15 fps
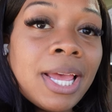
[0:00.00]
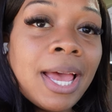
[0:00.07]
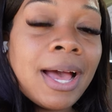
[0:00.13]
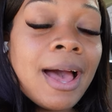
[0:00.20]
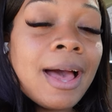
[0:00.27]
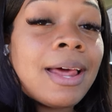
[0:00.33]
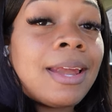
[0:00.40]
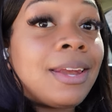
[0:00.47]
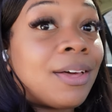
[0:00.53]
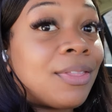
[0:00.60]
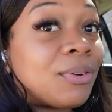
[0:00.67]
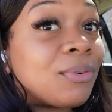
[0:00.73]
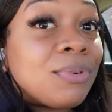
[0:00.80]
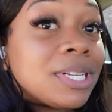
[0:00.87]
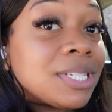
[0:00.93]
I got
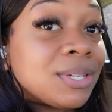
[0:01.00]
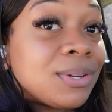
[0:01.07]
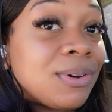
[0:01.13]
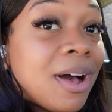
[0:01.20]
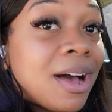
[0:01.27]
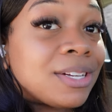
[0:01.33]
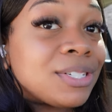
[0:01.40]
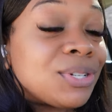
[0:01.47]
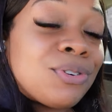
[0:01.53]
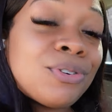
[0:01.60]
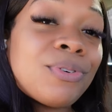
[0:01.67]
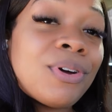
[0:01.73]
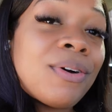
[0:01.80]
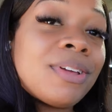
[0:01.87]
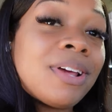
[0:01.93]
another rental on Turo.